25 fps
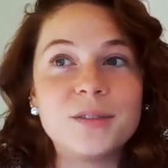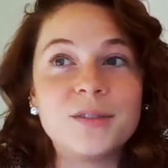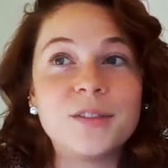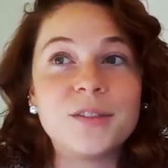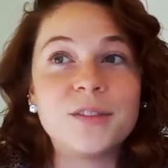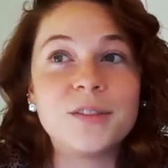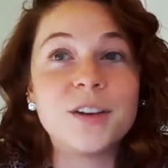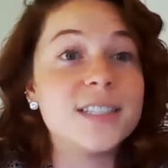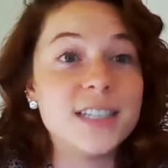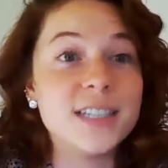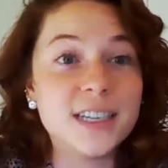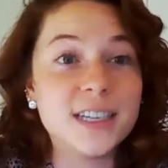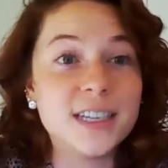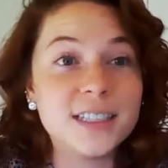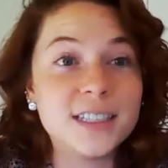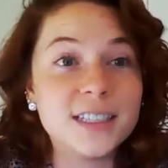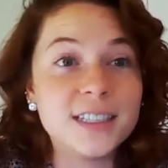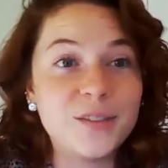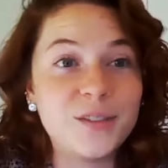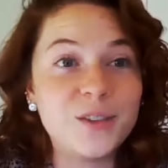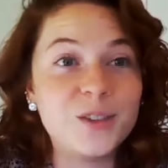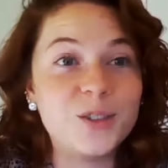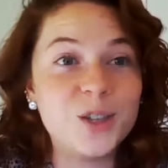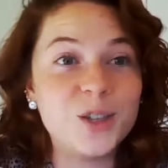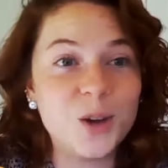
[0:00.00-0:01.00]
funding
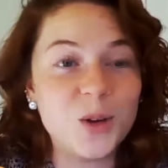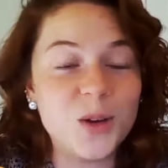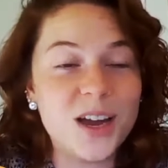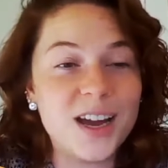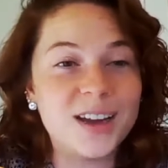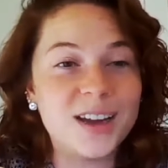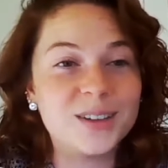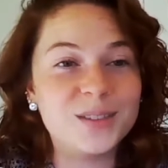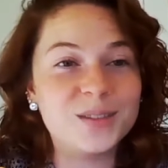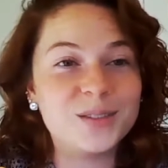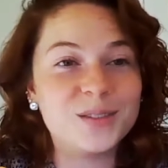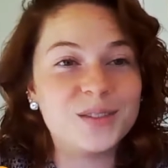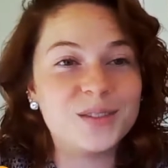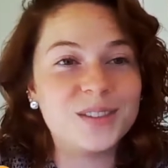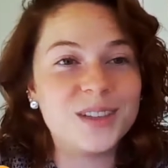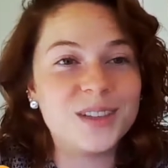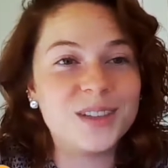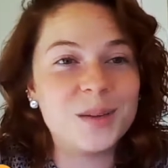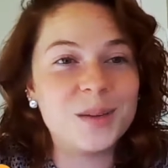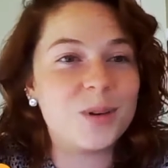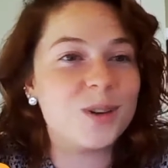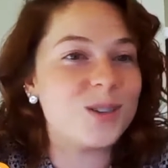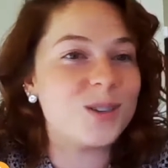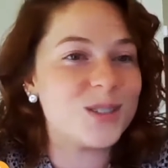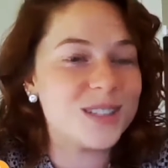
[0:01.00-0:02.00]
if you don't have a
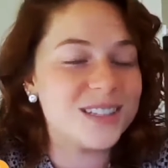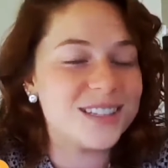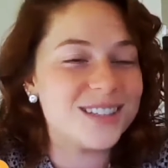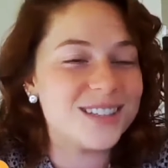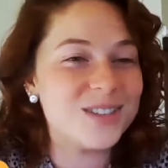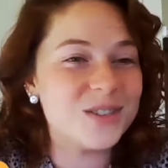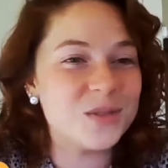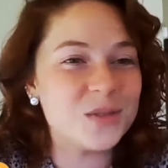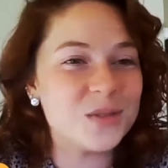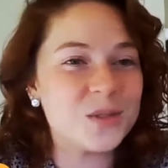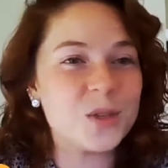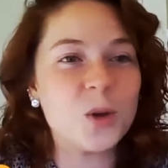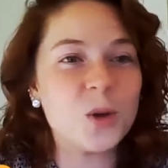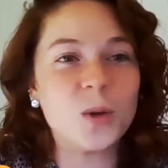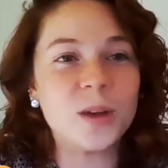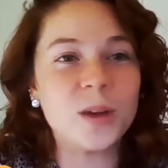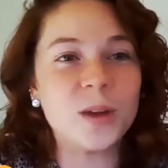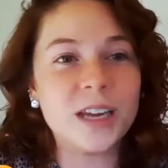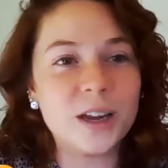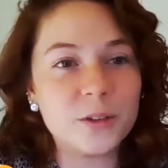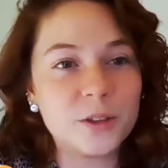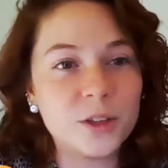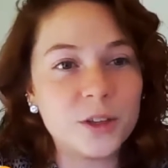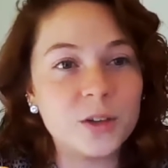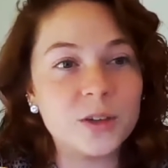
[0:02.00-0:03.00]
person who's going
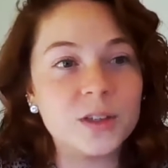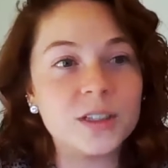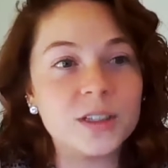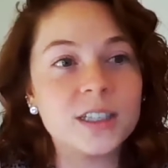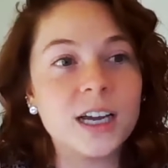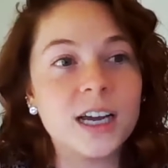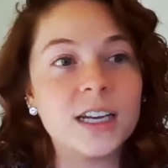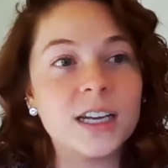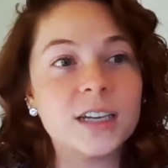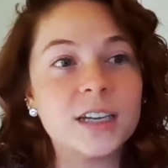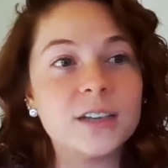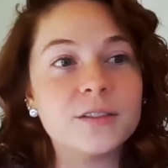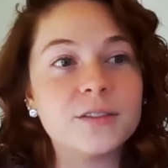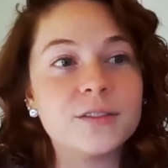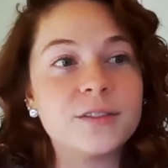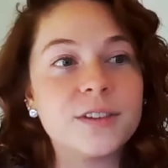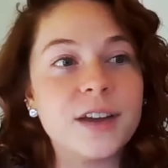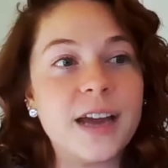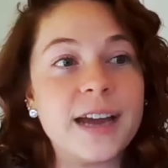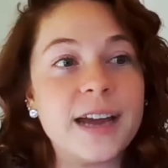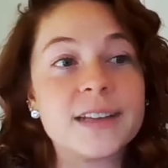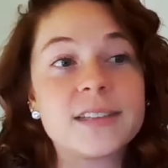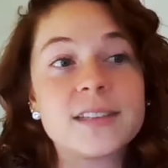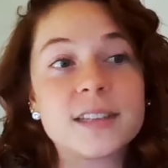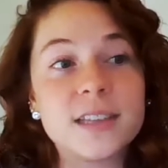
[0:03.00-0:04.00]
out there and kind of
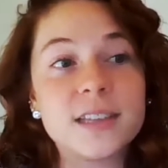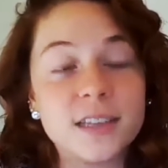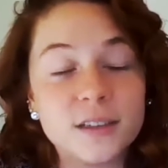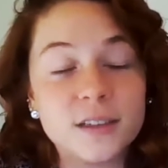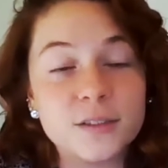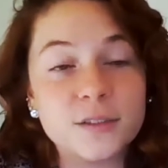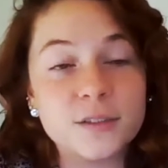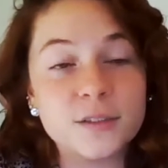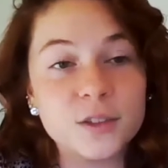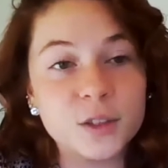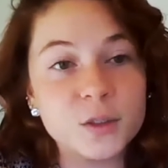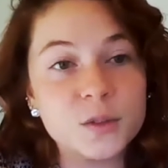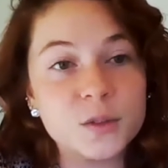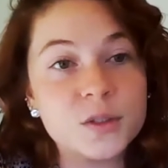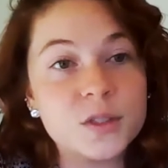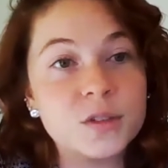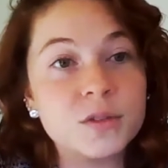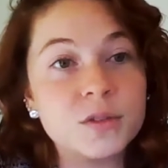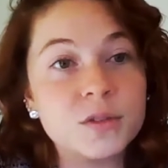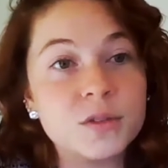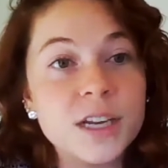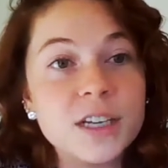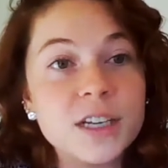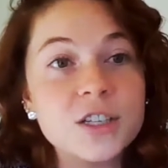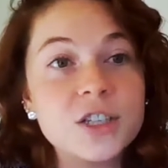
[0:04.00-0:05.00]
asking for those
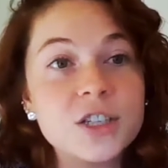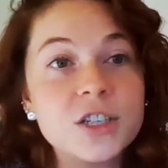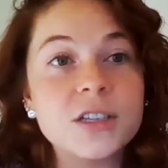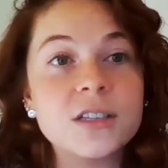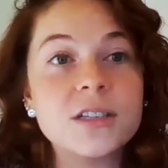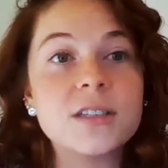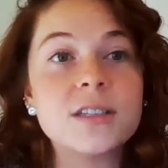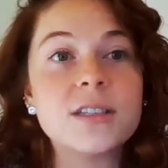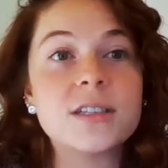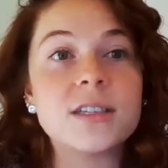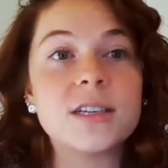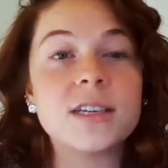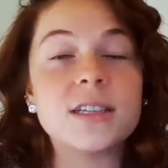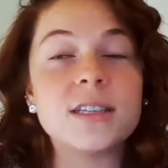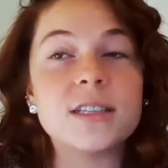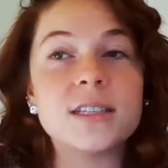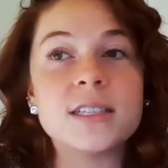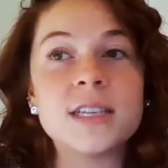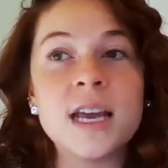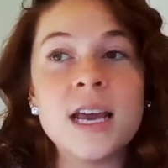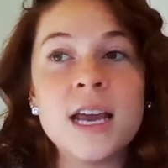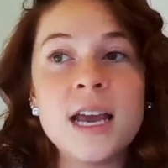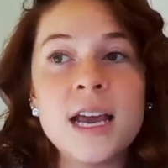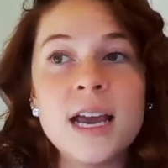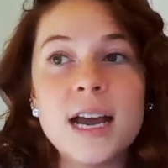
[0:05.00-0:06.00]
donations
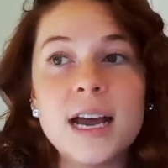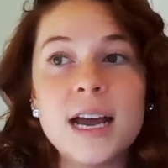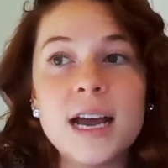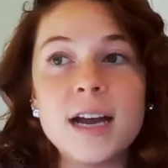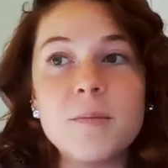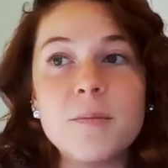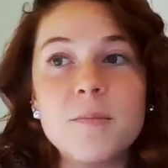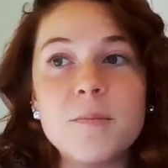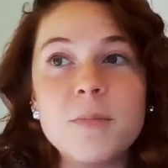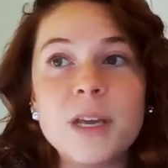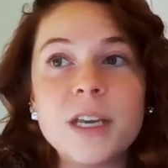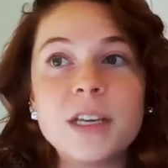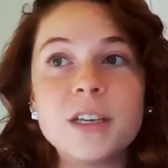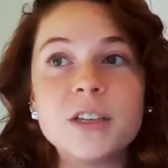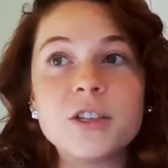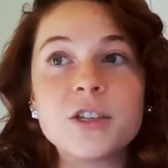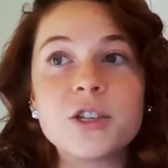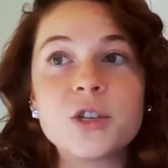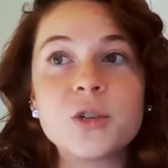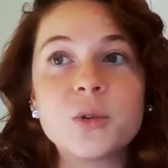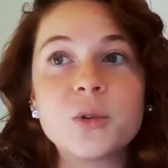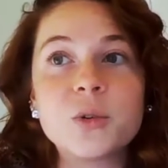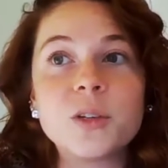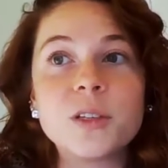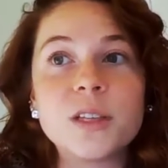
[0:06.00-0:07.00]
and making
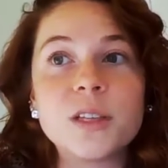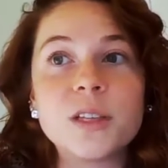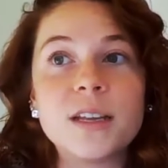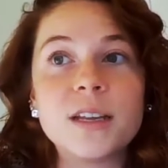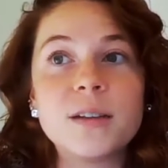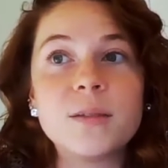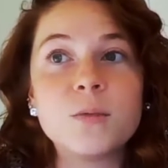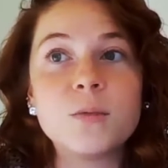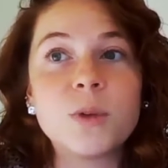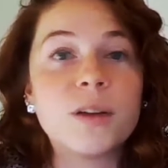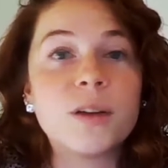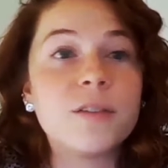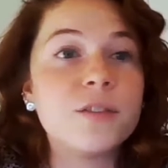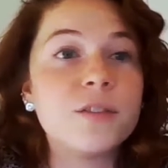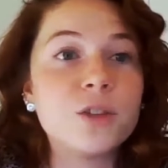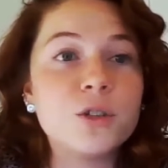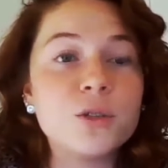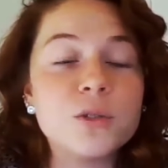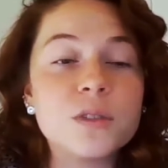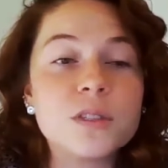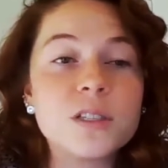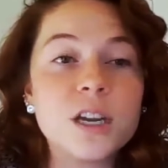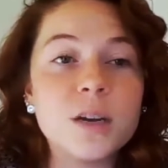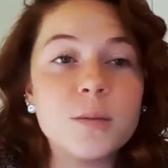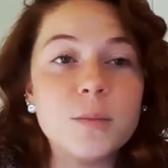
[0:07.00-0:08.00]
sure that
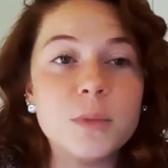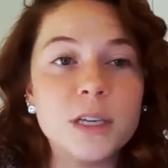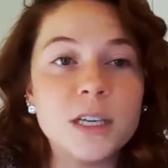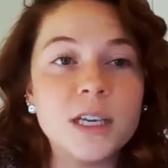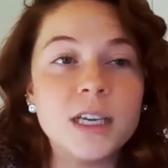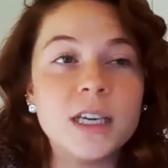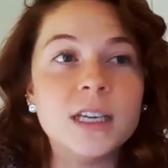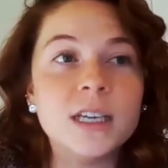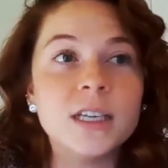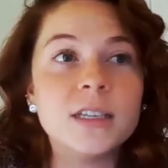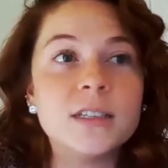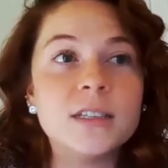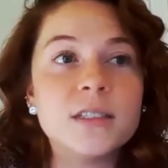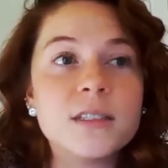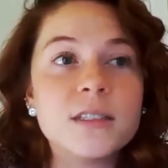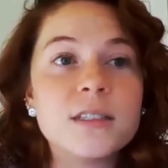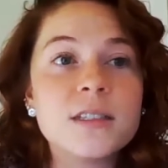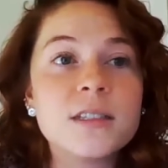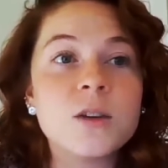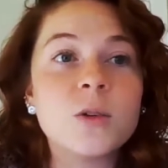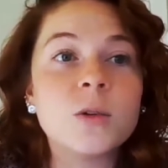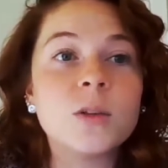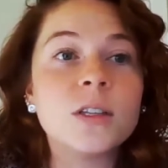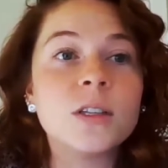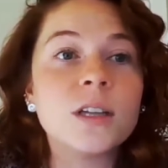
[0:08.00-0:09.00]
revenue is coming in.
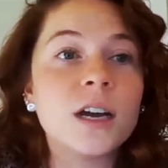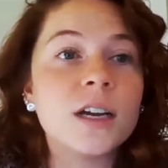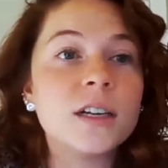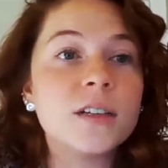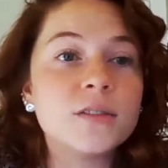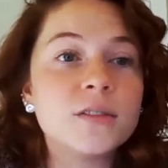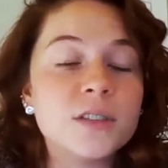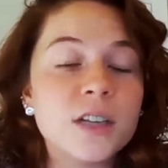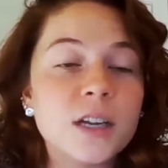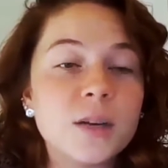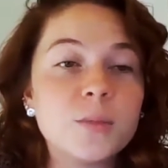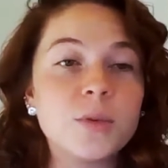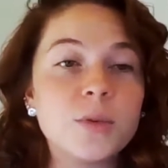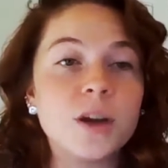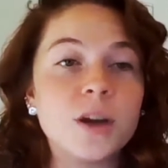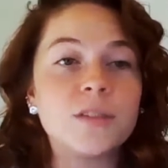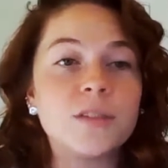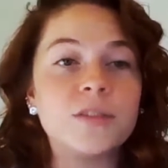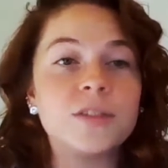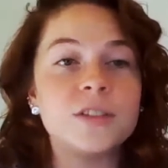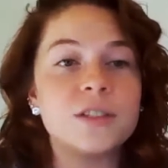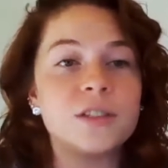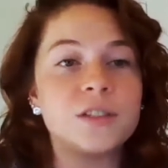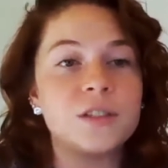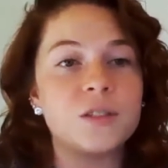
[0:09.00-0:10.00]
So a lot of
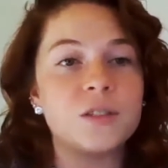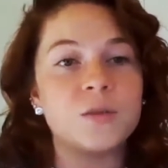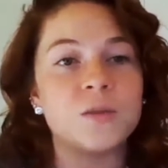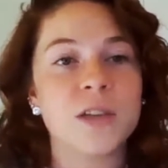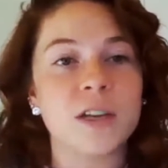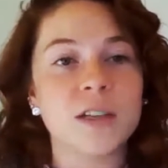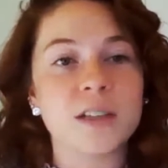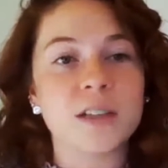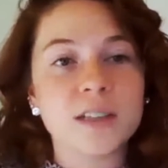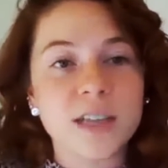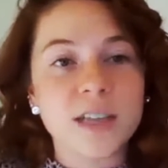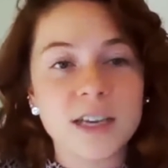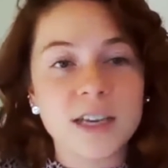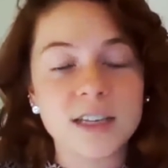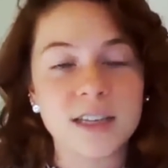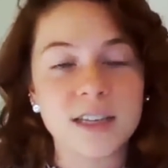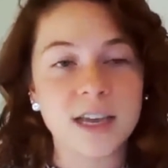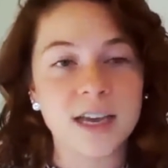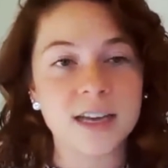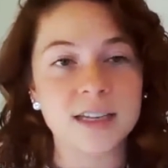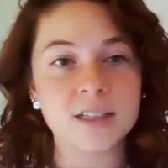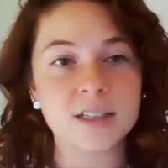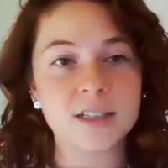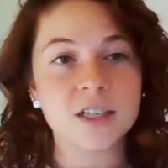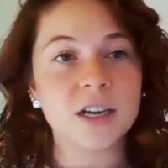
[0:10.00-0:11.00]
nonprofits do delegate
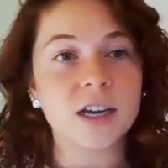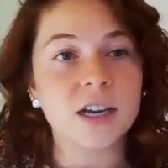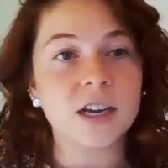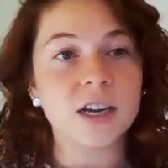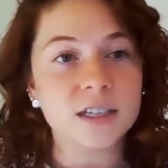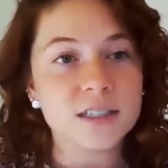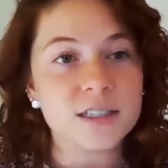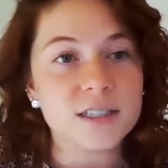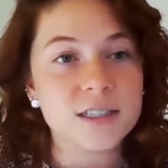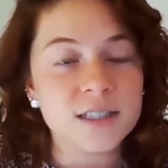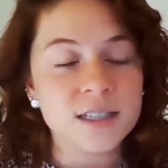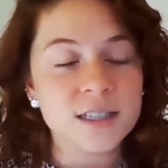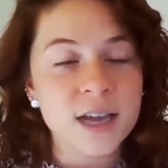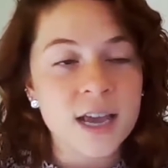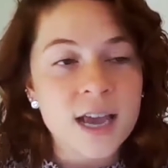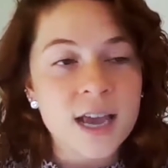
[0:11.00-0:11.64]
that to us.